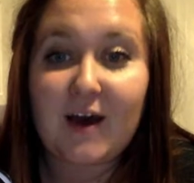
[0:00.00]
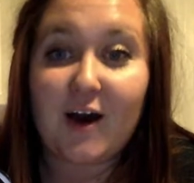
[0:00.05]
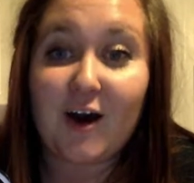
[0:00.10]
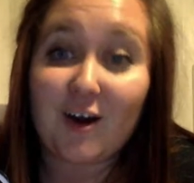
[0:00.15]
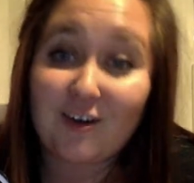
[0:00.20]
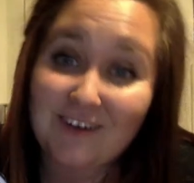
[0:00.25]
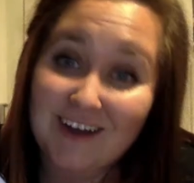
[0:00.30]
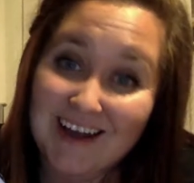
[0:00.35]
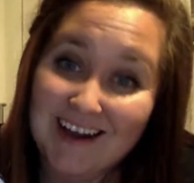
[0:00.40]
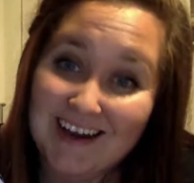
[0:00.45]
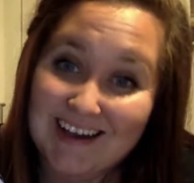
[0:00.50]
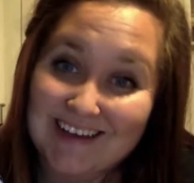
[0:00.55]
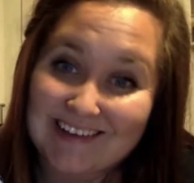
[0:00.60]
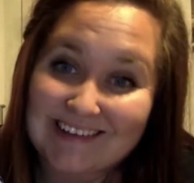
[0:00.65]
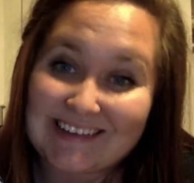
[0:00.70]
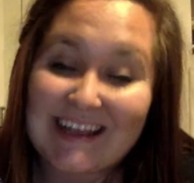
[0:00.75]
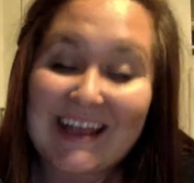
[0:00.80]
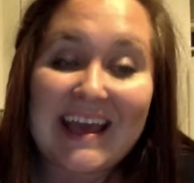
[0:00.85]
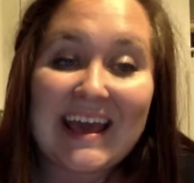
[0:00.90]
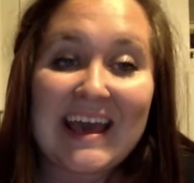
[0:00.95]

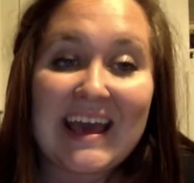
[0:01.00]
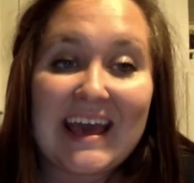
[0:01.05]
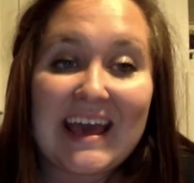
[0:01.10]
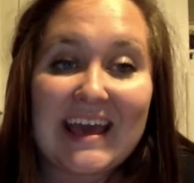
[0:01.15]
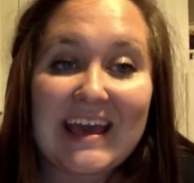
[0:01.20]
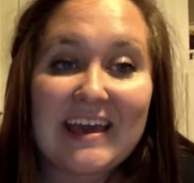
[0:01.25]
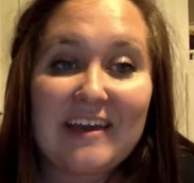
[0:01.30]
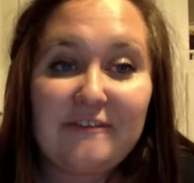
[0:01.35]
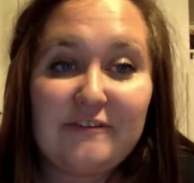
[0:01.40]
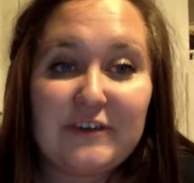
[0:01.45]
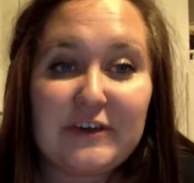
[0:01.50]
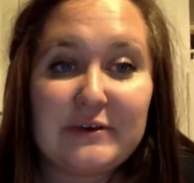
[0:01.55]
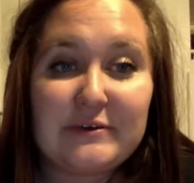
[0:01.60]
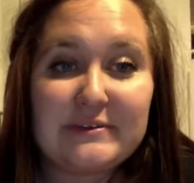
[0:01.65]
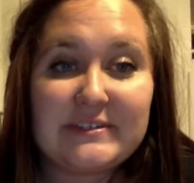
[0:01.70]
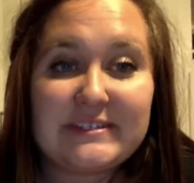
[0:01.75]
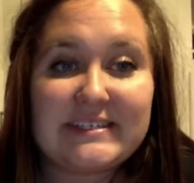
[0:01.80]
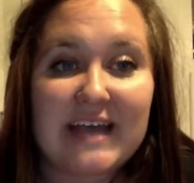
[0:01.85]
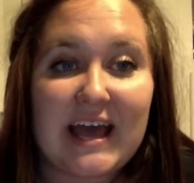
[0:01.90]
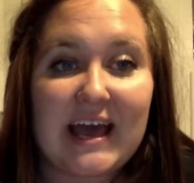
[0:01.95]
Alrighty, if
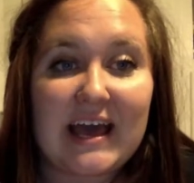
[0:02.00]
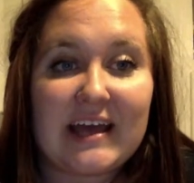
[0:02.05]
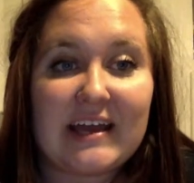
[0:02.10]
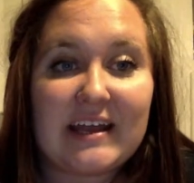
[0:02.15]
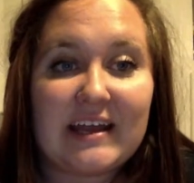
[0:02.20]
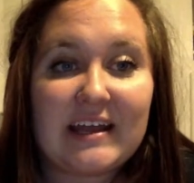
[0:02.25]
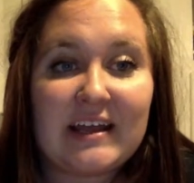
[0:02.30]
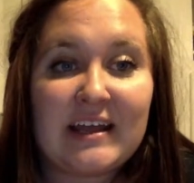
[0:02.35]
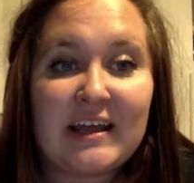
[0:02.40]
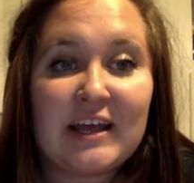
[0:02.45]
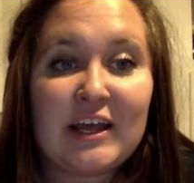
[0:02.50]
you said,